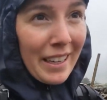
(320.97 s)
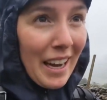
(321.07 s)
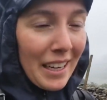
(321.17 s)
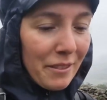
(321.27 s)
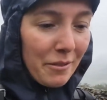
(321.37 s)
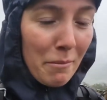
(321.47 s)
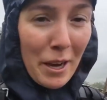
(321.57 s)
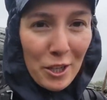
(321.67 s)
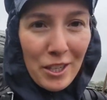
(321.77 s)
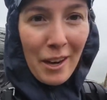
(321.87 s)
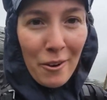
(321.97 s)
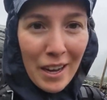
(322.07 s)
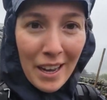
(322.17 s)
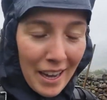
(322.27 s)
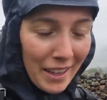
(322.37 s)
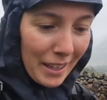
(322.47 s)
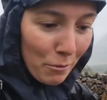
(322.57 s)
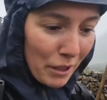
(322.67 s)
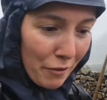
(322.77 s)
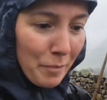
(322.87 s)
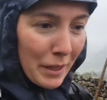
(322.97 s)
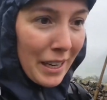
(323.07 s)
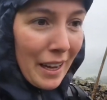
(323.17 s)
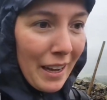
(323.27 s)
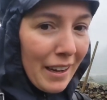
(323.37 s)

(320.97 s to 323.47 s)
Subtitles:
I can't even imagine how that would have been.